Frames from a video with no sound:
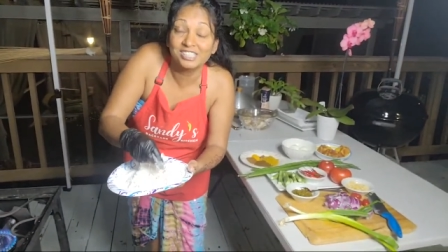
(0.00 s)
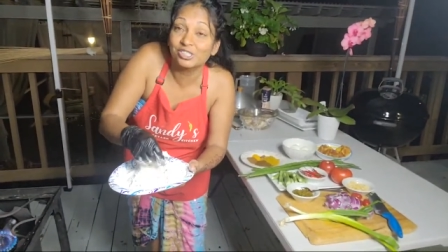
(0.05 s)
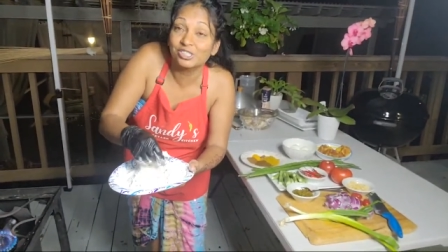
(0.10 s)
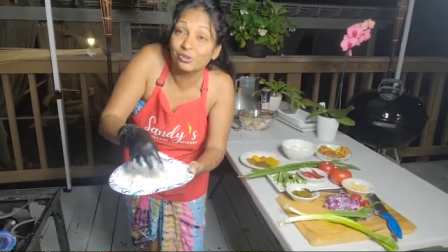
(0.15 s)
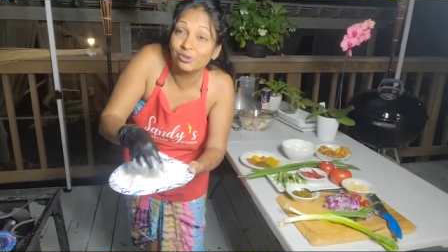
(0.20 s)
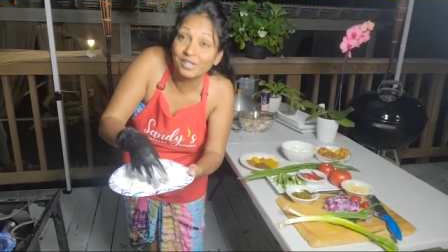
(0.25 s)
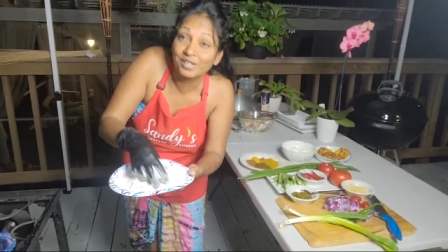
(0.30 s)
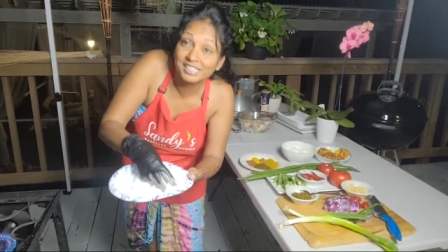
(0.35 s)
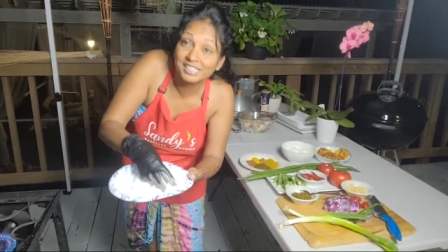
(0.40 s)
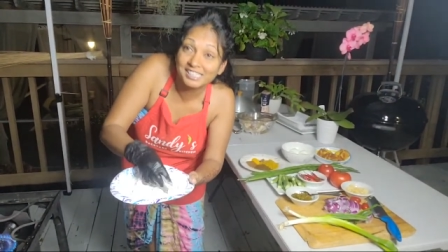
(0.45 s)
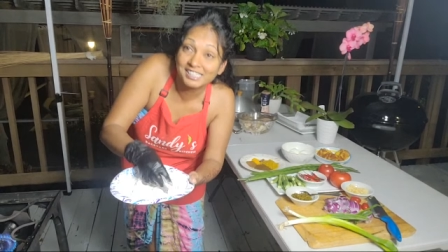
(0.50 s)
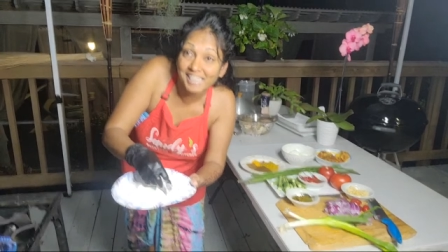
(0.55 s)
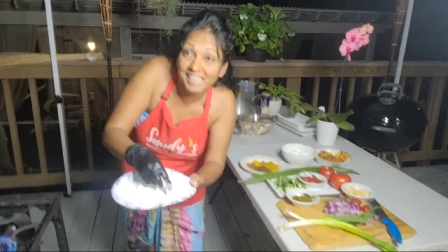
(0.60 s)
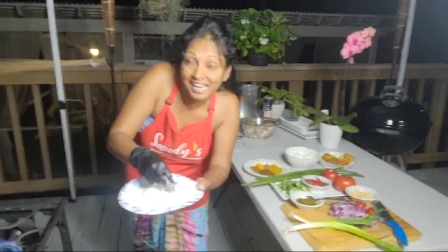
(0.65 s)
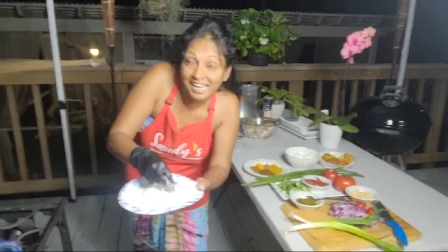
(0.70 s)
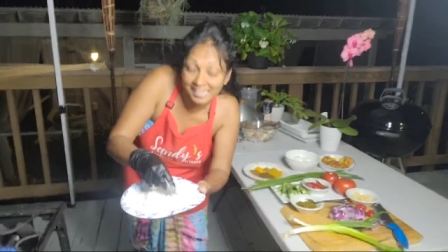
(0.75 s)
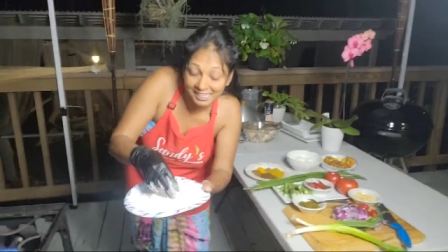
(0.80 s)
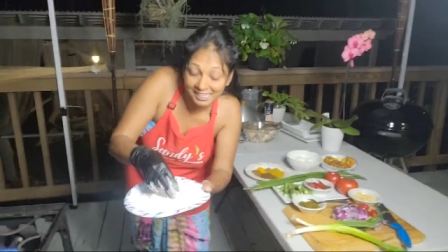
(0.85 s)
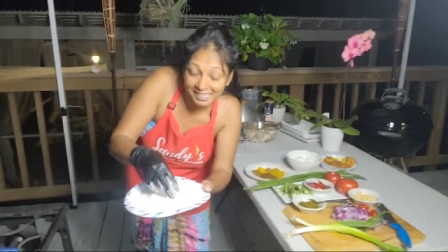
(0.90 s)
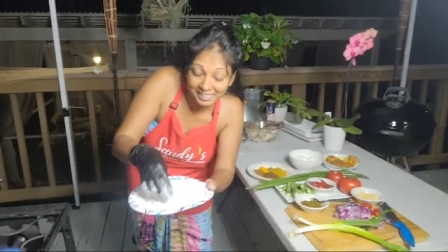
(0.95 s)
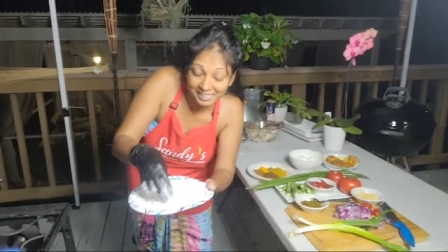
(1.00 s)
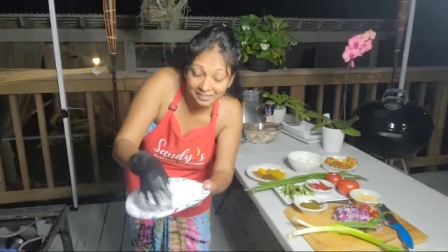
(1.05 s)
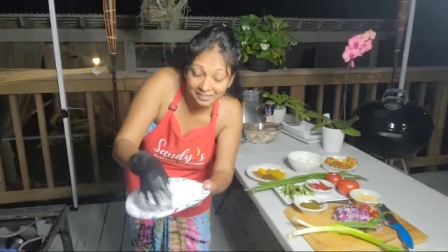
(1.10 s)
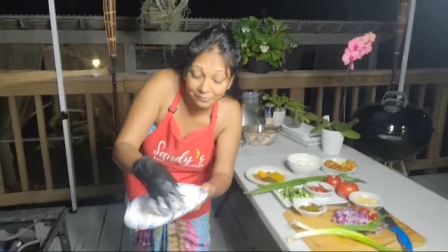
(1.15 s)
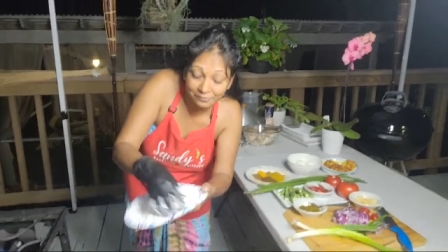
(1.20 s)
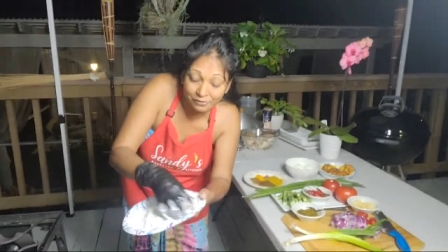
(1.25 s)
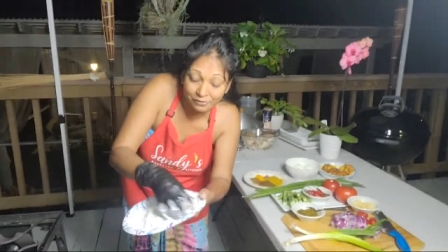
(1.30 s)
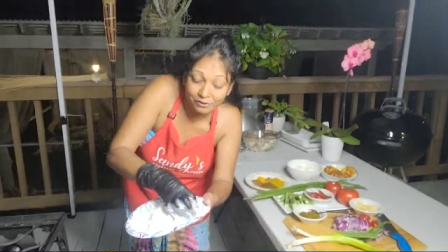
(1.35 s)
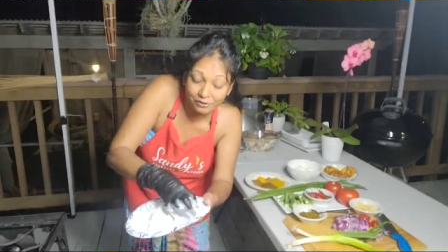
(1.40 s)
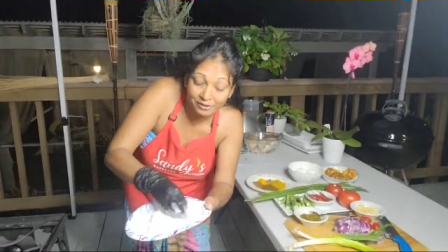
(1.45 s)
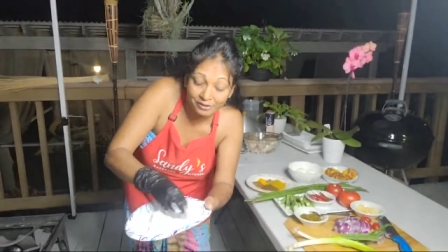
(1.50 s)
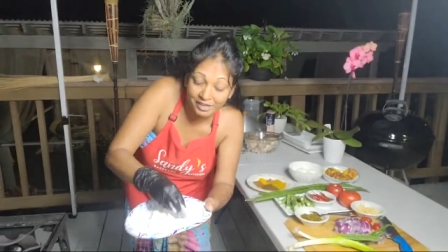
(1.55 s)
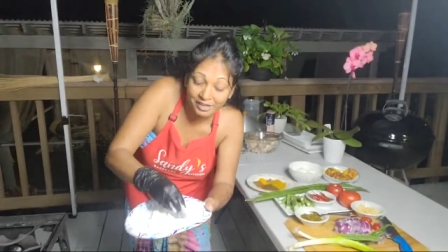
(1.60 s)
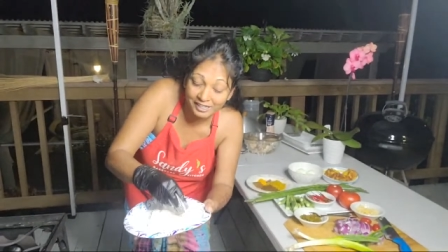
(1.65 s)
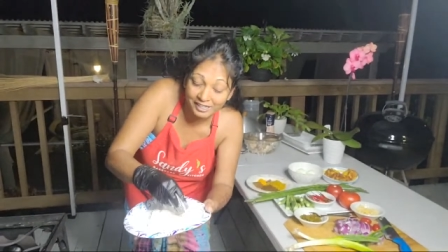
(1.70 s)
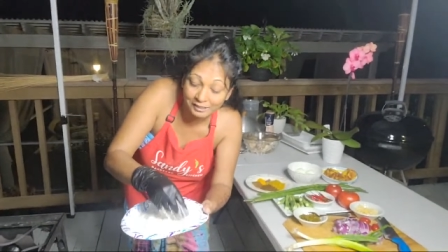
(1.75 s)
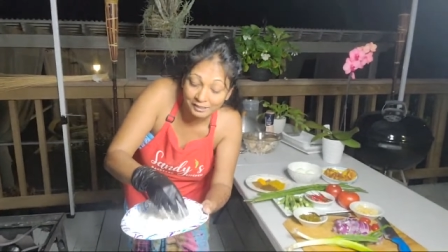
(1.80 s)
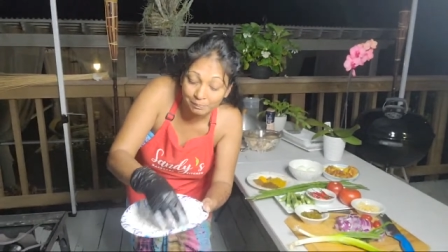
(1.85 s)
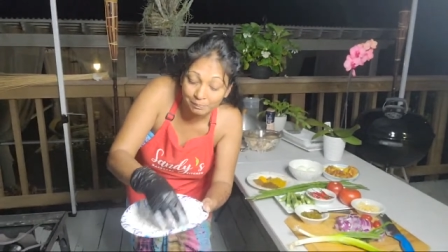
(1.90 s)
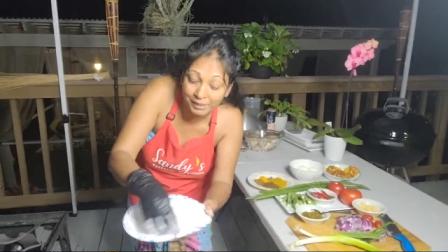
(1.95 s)
so excited for our
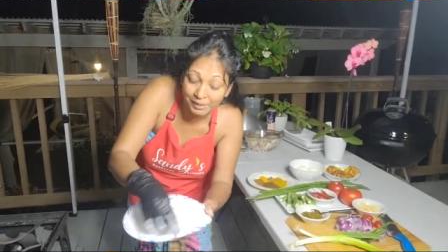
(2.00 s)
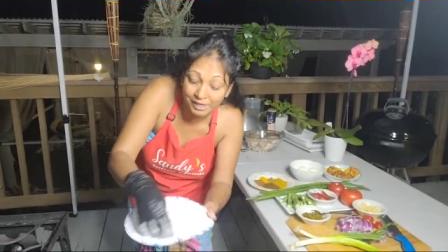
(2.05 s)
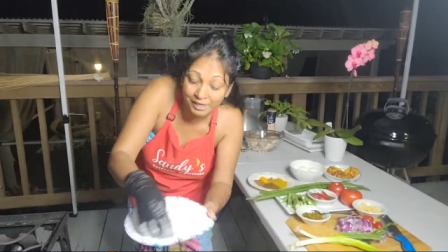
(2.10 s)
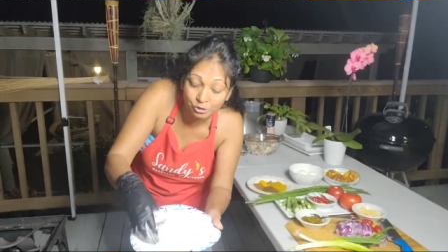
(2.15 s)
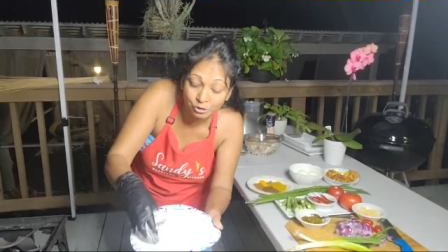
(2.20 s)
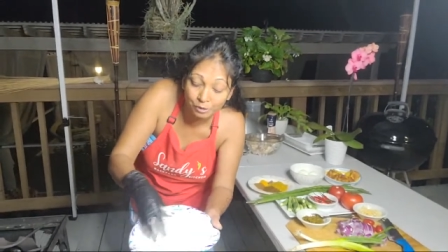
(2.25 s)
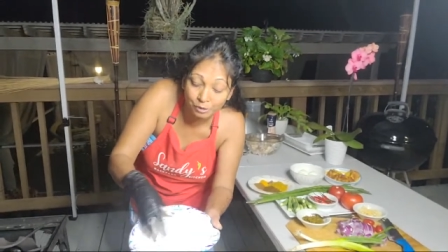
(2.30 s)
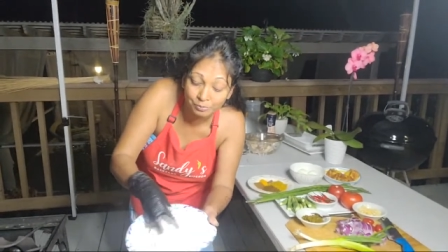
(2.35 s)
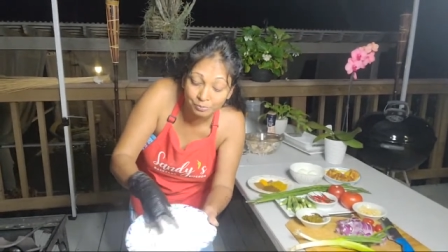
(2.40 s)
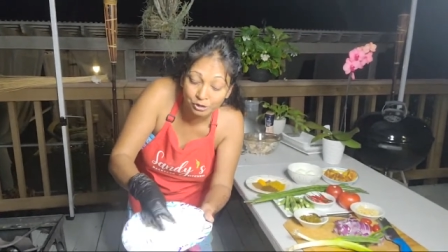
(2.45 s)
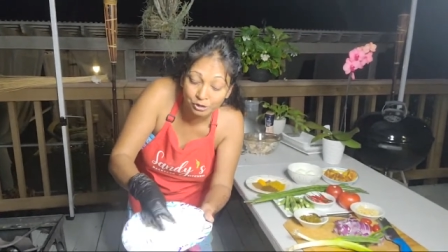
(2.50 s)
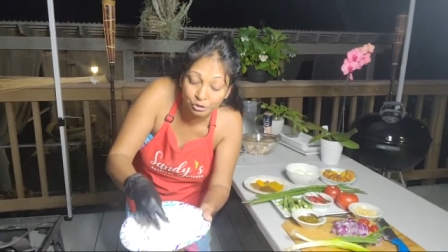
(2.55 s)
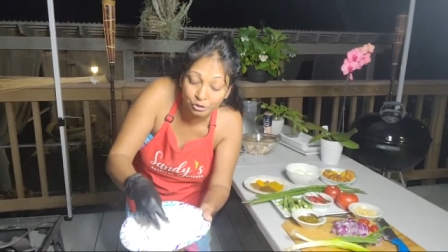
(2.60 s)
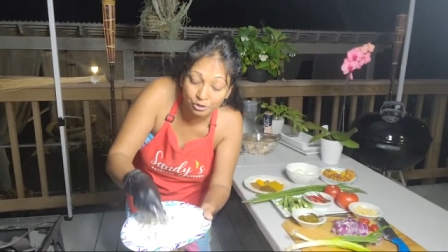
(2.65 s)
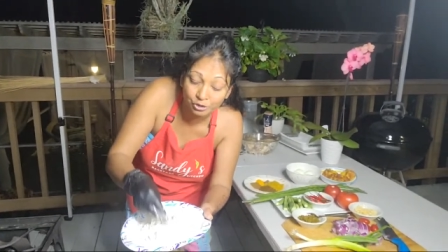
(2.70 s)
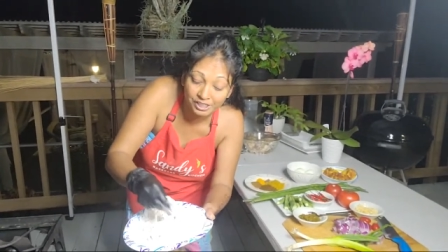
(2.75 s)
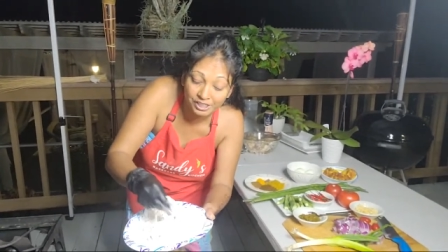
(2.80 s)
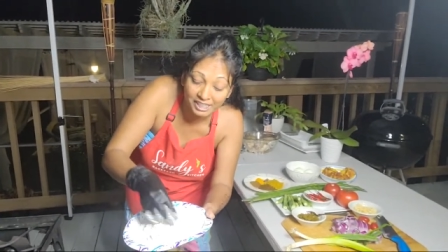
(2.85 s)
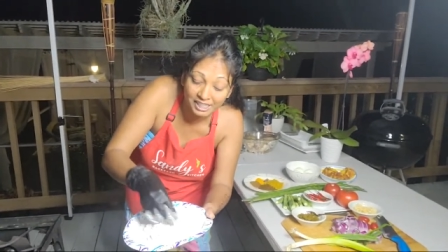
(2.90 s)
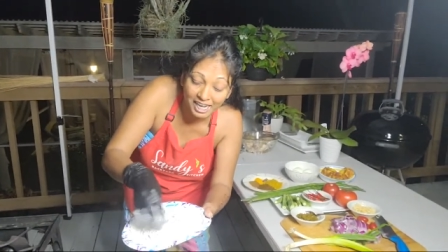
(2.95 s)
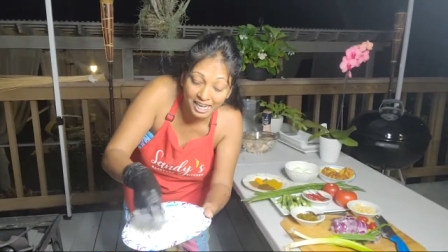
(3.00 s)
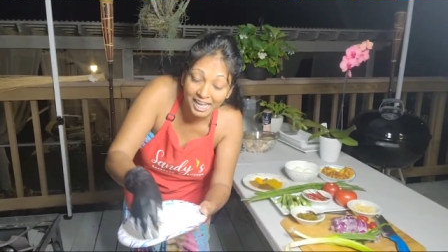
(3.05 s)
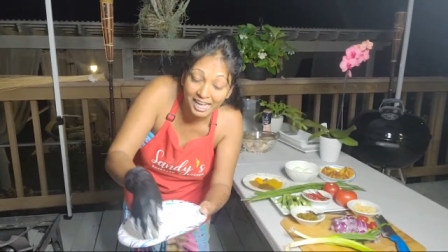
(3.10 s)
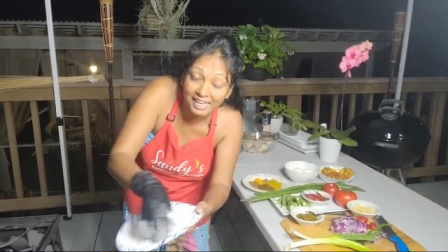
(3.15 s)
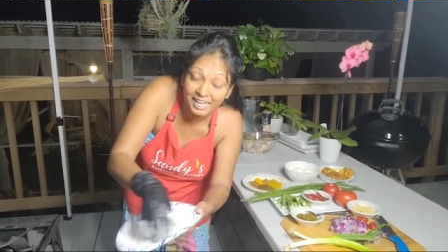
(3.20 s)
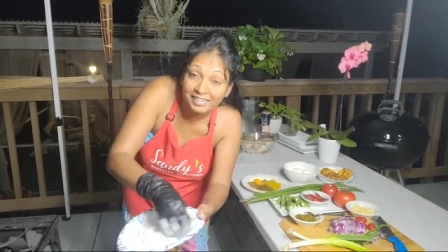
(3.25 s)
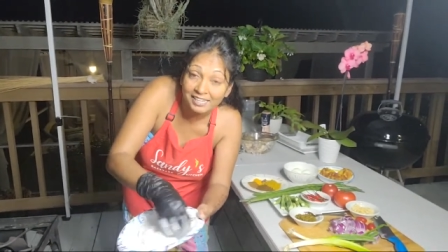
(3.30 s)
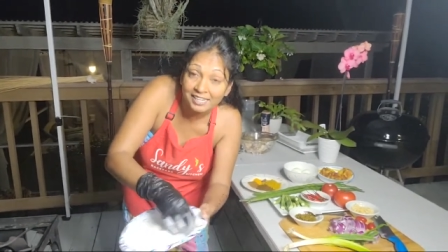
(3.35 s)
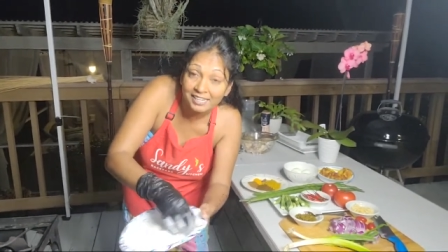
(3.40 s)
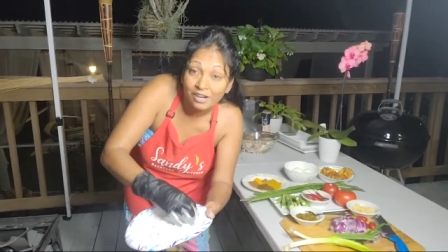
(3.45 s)
next big trip to Trinidad.